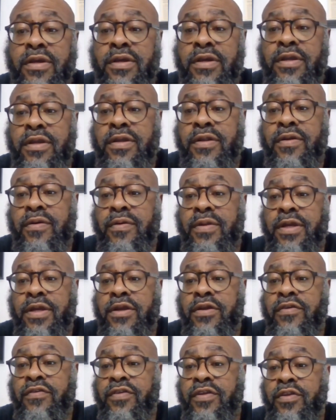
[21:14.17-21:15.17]
you know,
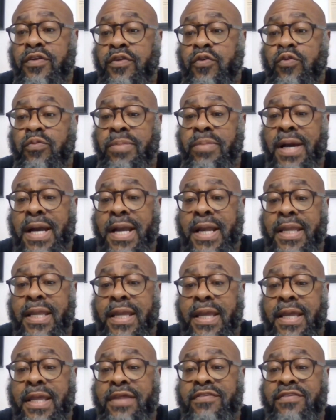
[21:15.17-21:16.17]
there's a new
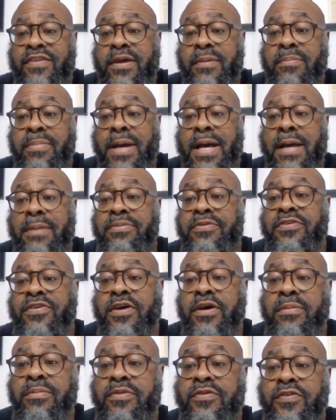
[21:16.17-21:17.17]
podcast that pops
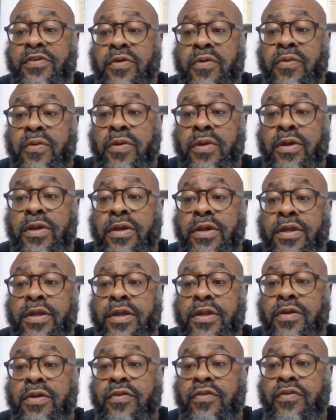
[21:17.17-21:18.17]
up. So,
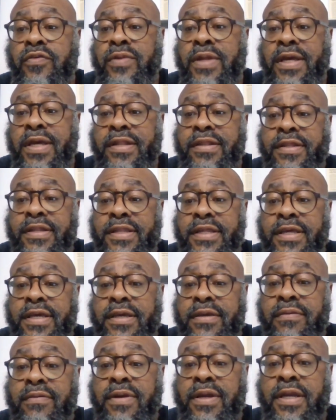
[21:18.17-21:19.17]
you know, do that
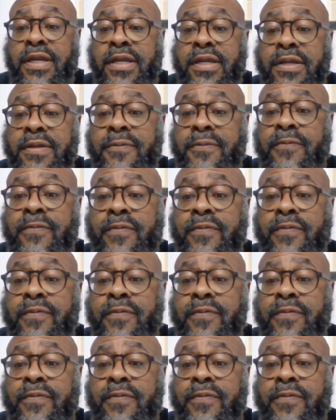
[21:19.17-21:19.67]
today, right?